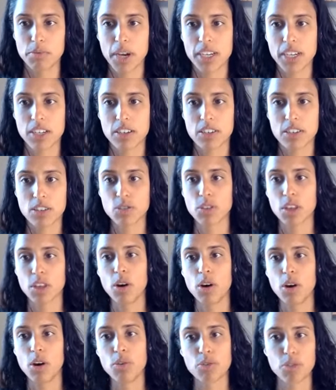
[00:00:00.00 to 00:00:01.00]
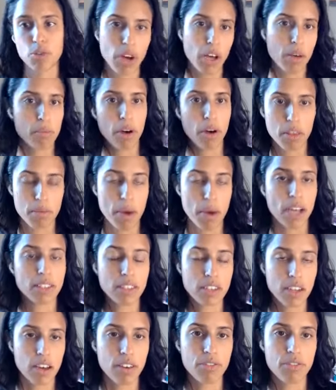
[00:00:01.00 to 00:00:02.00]
bacteria so they overwhelm all the
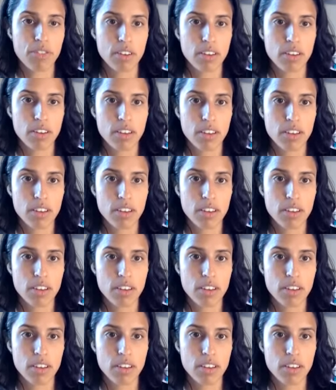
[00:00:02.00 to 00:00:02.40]
bad stuff.